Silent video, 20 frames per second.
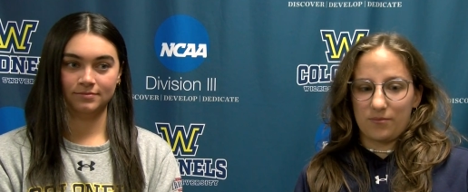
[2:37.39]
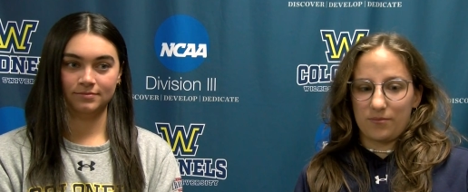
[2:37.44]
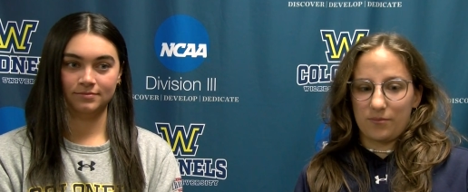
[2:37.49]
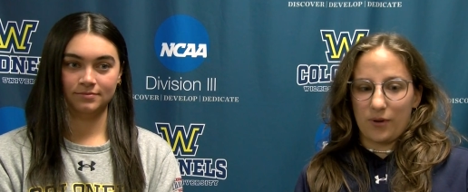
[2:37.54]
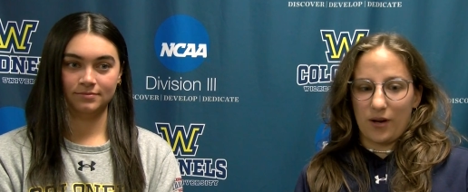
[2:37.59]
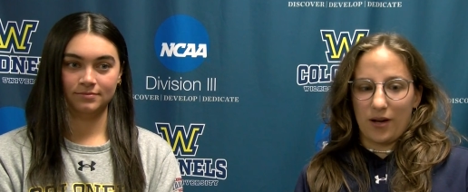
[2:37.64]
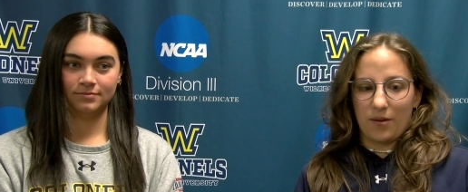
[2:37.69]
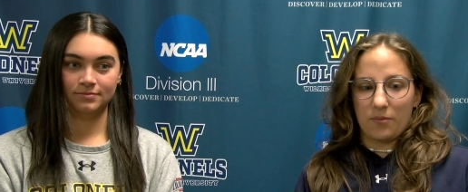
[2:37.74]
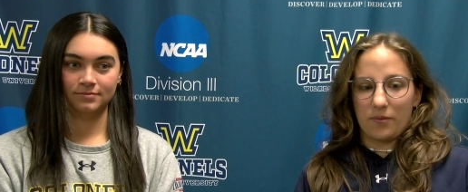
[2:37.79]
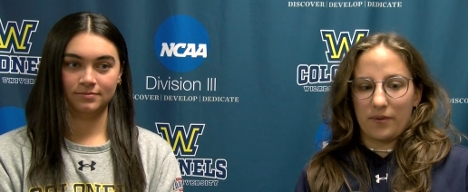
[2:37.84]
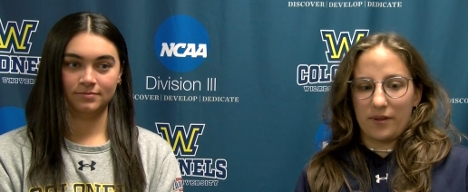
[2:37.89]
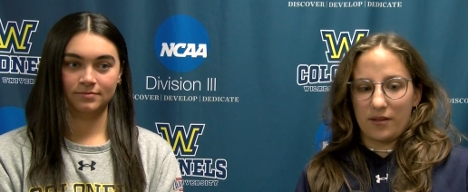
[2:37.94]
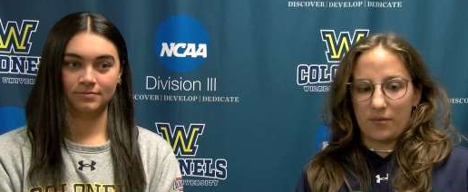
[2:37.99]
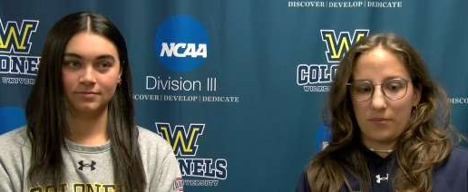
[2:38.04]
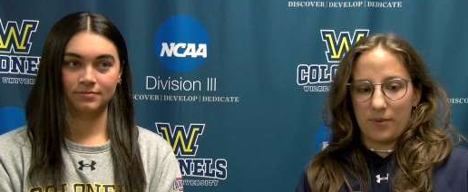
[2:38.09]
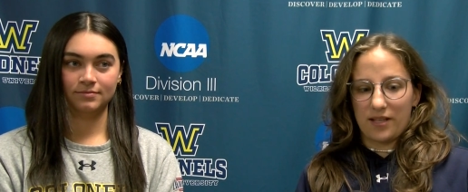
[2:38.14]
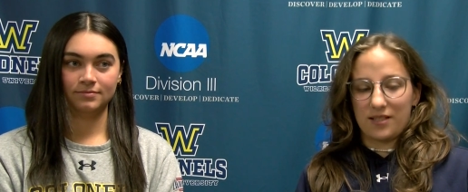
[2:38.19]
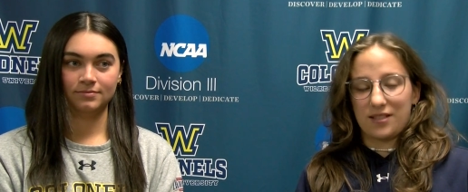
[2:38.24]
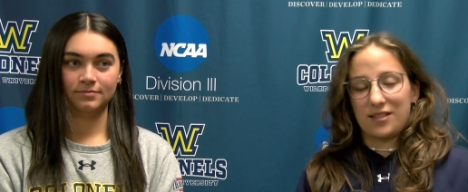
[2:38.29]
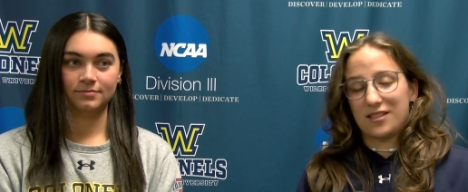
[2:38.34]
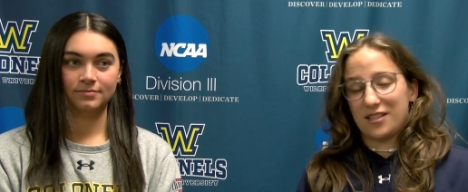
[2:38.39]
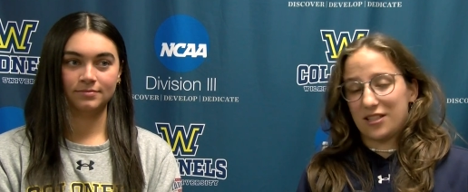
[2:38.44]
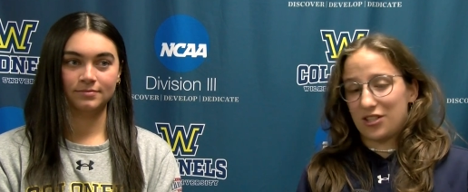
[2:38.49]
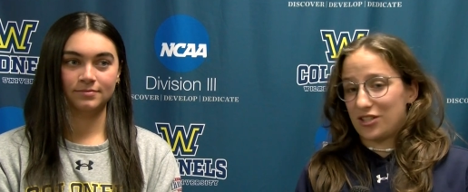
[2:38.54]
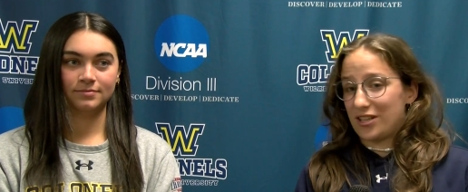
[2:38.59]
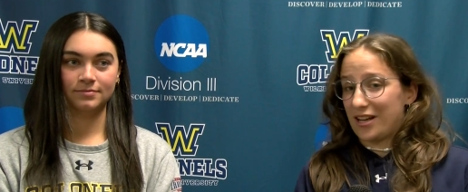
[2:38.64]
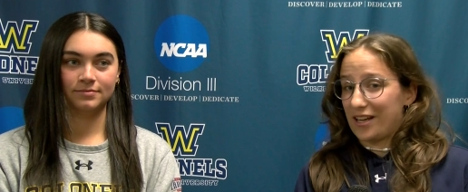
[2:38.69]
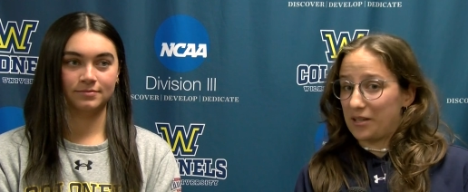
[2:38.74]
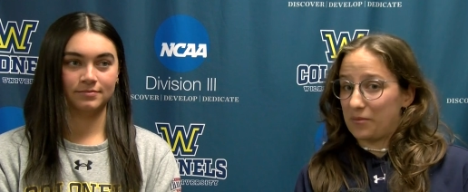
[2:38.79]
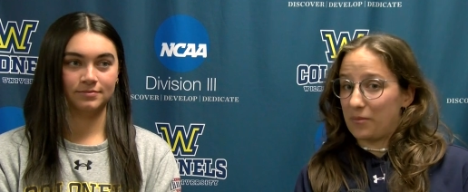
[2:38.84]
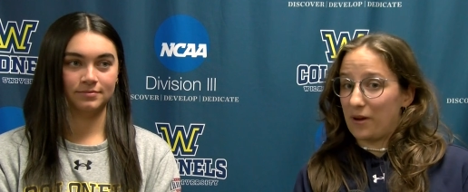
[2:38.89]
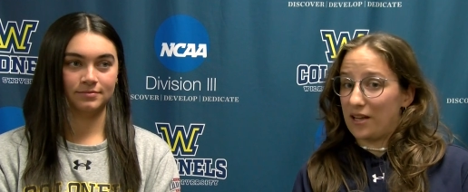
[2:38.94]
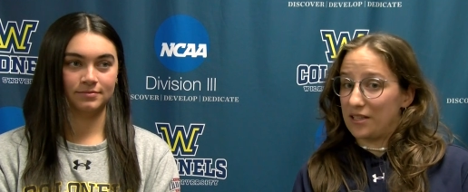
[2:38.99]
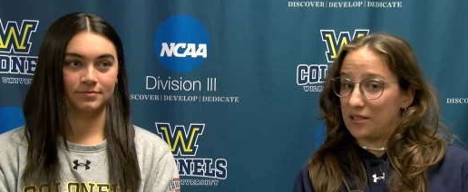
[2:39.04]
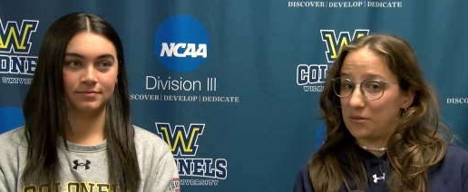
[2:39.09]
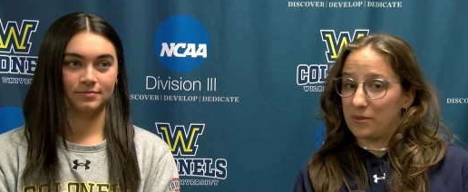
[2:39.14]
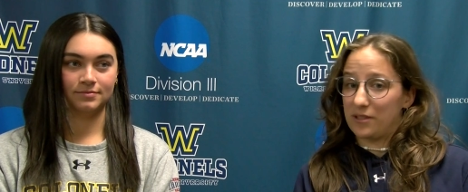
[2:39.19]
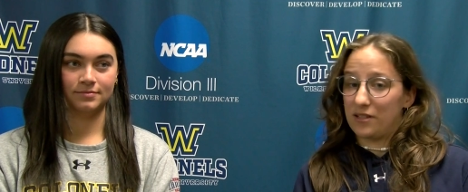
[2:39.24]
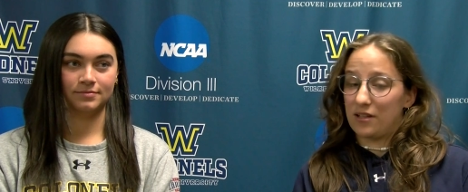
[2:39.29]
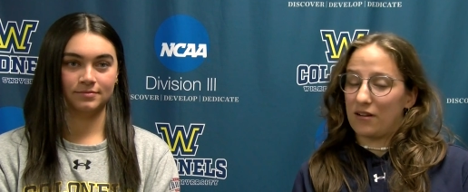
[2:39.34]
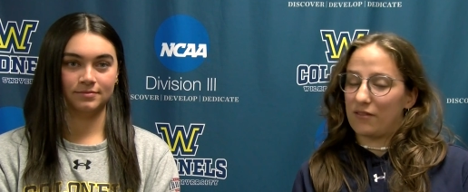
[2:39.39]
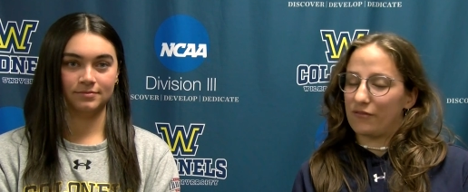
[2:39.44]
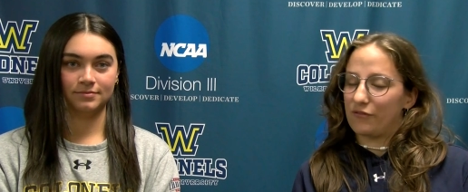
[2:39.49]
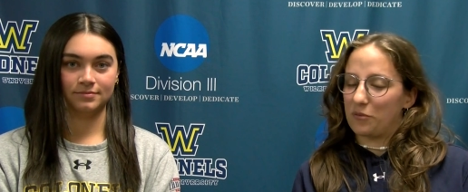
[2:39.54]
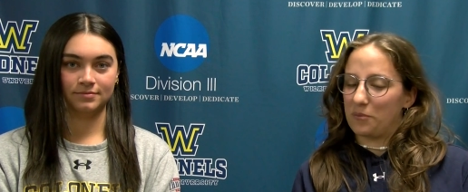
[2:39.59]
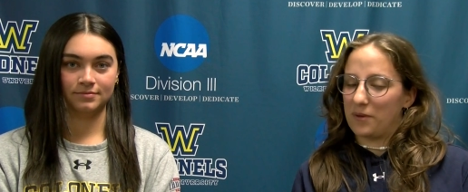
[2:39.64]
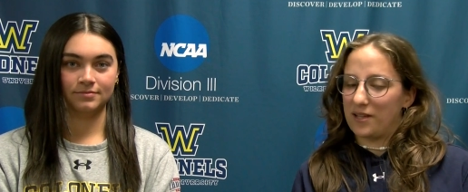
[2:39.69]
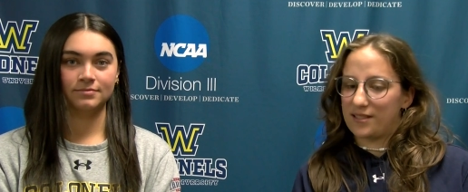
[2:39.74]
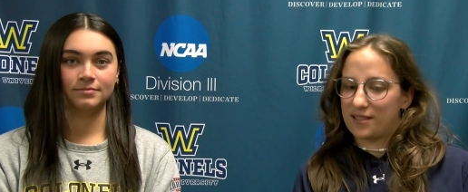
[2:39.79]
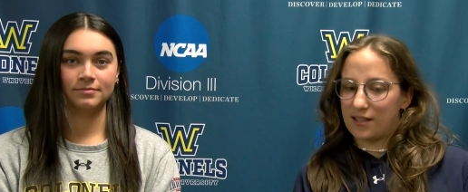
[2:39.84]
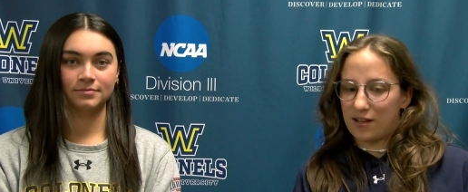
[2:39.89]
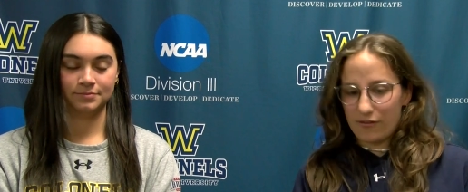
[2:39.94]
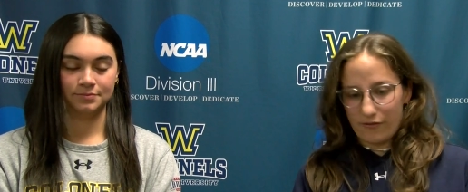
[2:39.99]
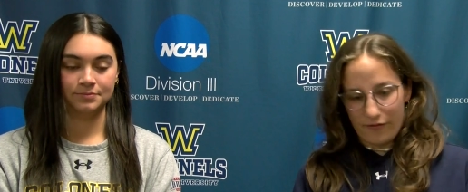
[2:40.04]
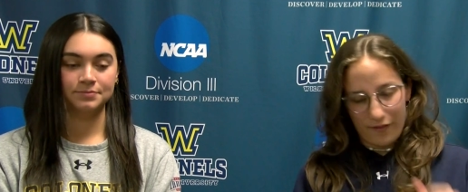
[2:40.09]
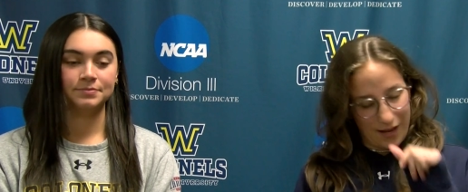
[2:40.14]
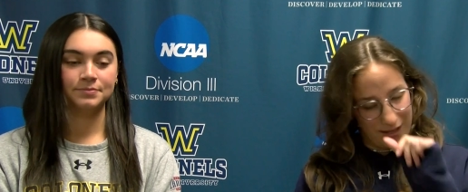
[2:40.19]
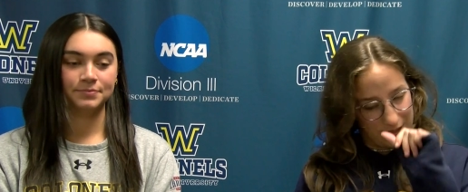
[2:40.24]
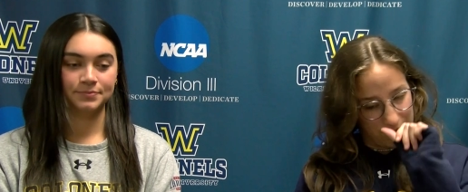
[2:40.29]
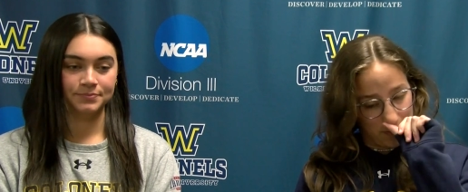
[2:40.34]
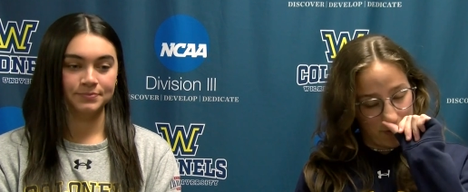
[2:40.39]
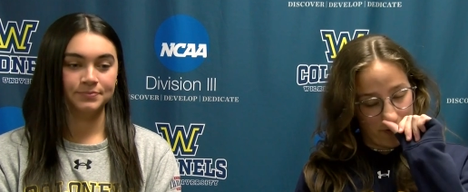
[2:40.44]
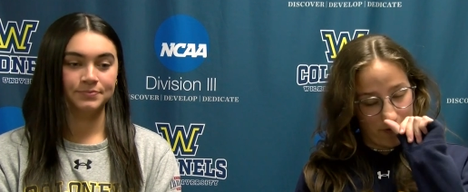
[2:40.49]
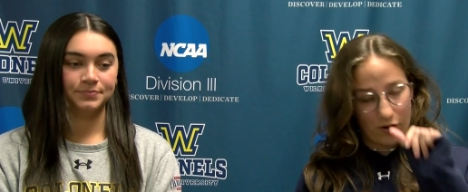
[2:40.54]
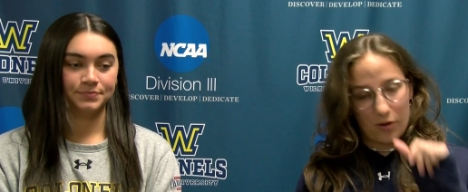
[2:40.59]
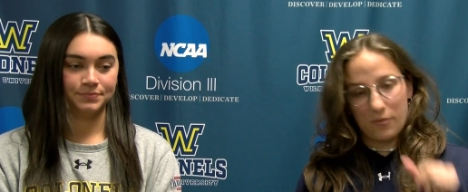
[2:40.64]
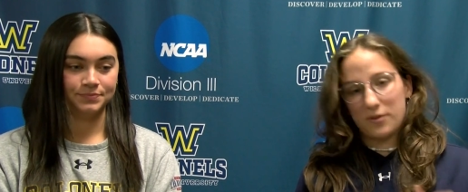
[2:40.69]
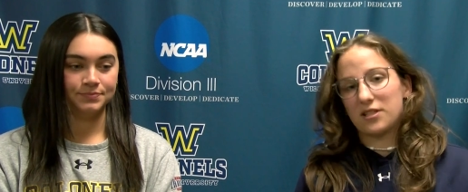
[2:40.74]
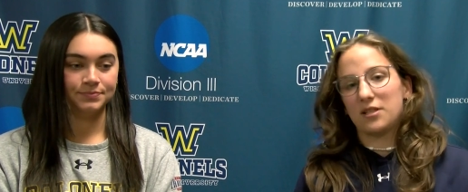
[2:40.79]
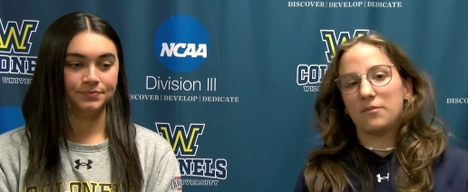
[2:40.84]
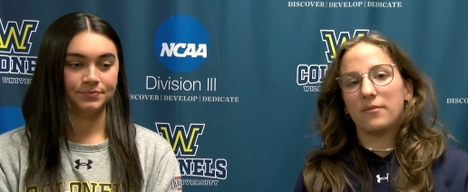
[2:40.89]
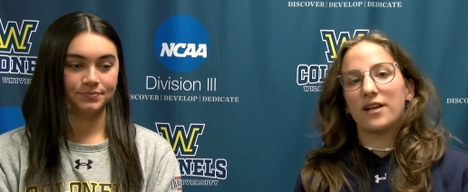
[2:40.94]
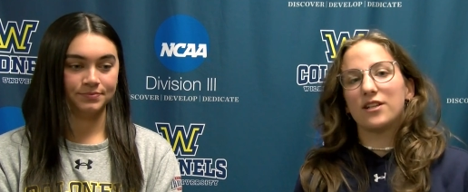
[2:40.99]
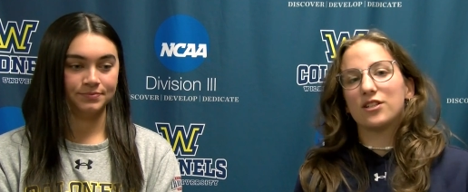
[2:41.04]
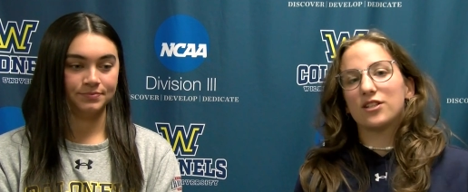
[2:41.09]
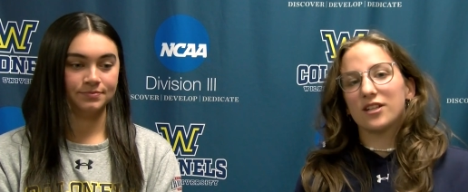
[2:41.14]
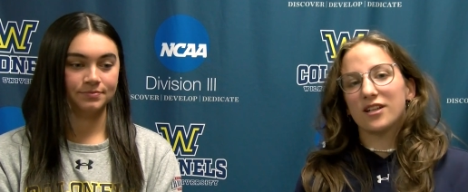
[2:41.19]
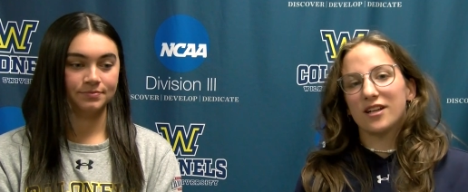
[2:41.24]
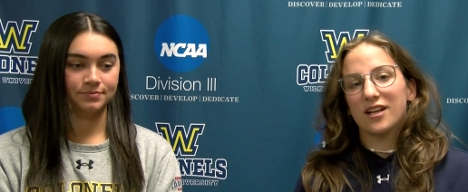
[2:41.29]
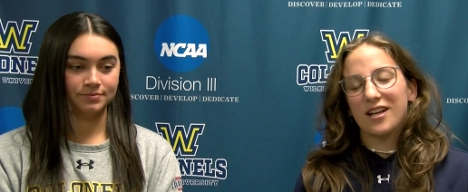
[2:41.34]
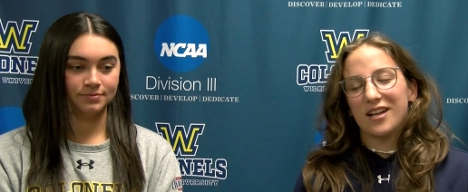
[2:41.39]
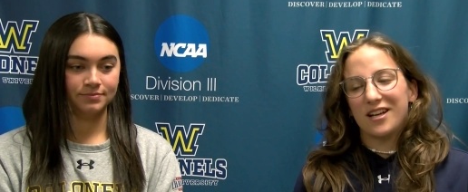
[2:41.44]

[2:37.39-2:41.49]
Speaker 1: probably the best decision I could possibly done for myself as I'm a pharmacy major.